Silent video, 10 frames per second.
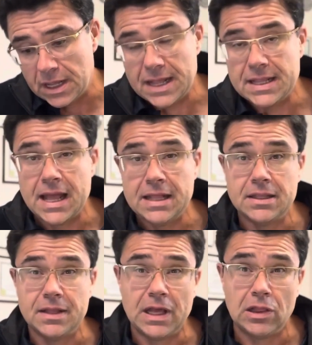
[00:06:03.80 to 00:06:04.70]
and, and
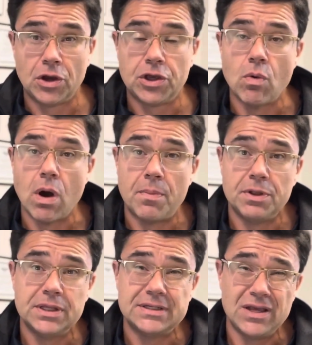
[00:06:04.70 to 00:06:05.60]
then they look you up and
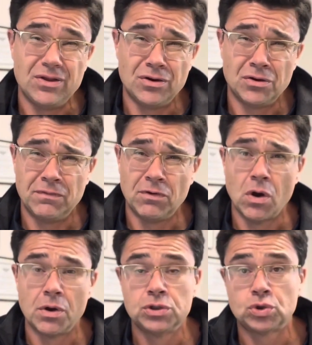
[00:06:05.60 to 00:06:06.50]
they say you don't even
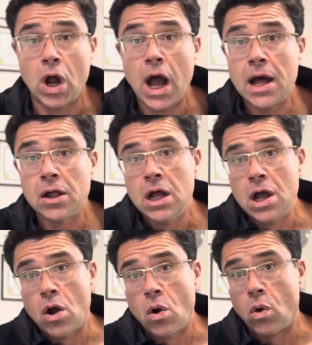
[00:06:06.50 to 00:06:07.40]
go to trial
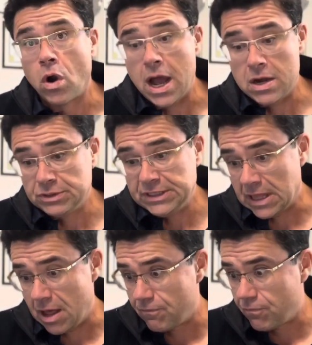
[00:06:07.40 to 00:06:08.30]
or I don't see a
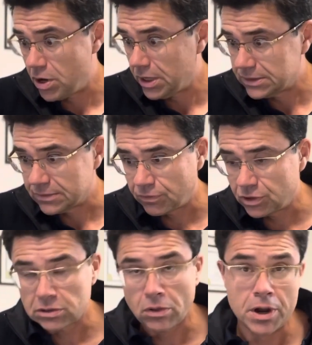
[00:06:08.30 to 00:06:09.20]
lot of verdicts for
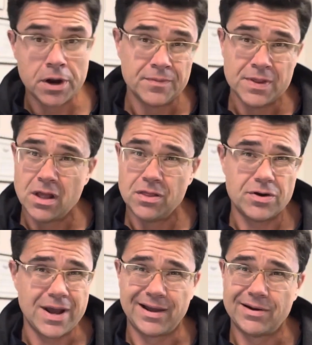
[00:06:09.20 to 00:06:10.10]
this lawyer, they're
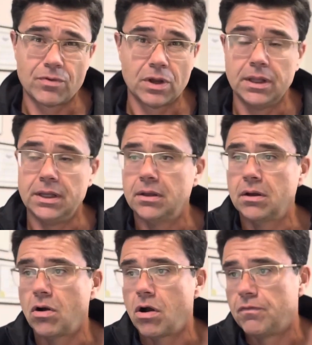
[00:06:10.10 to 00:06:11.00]
not going to really
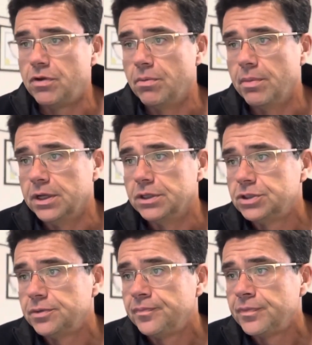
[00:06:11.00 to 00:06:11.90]
offer you
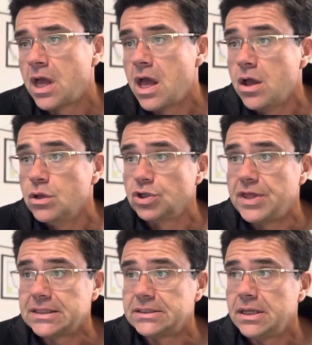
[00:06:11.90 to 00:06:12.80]
much. So
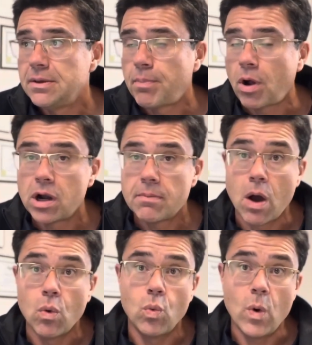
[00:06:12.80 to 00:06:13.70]
that's the part
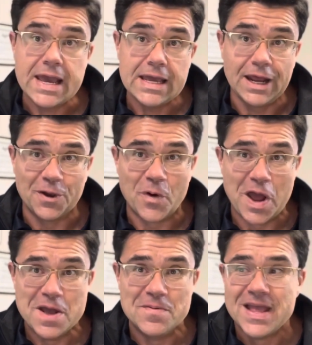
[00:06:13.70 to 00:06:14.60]
about waiting,
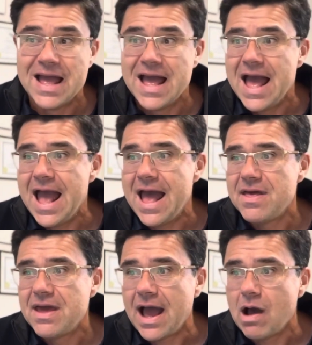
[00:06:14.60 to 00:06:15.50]
right? And
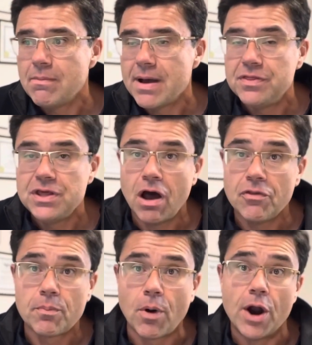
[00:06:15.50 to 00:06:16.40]
then how about the
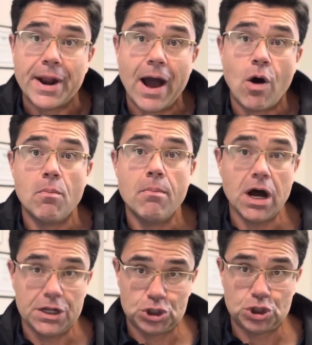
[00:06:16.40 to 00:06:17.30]
other part? How
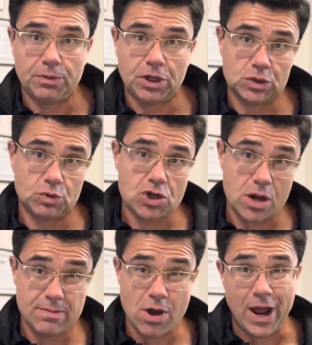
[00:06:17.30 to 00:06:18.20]
much? Because we
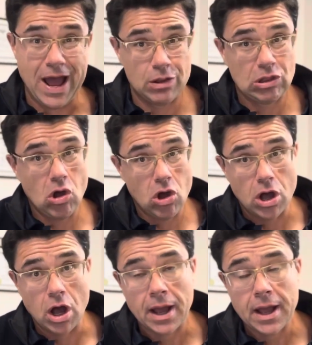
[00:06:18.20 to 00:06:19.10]
talked about how
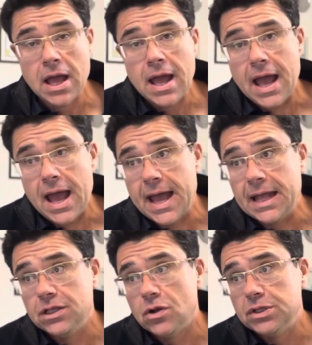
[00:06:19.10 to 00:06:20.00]
long,
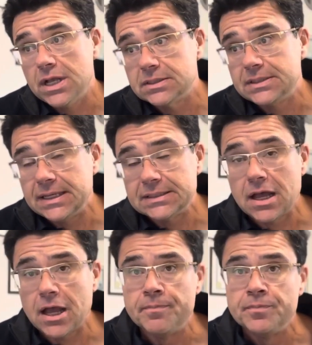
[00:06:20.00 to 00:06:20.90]
and you know, it does take
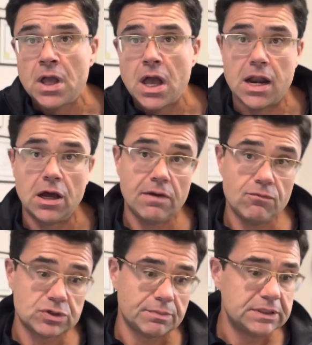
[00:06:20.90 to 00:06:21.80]
time. And I'll give
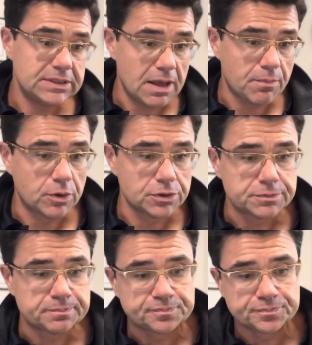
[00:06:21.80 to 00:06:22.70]
you some
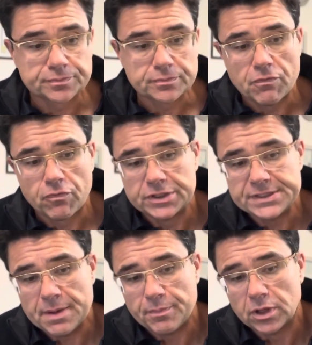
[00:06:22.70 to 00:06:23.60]
examples. For
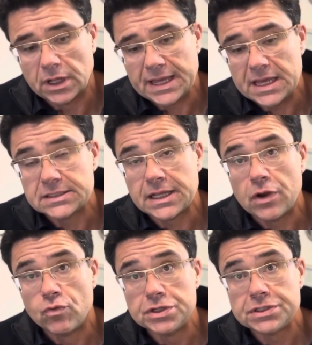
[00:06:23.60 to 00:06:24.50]
example, a case that I
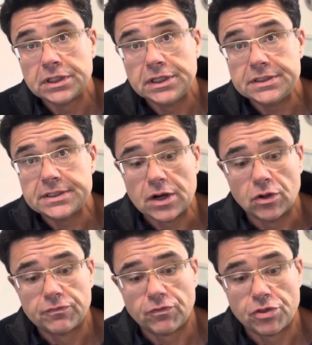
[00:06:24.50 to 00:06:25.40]
recently
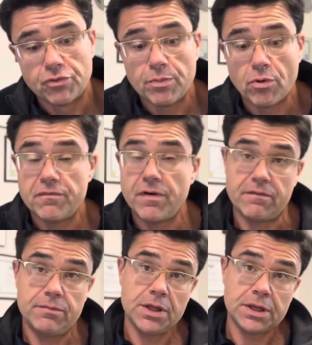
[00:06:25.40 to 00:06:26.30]
settled for
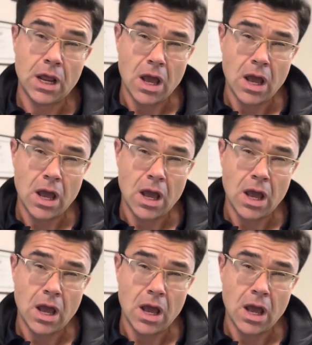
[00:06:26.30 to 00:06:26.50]
3.5 million.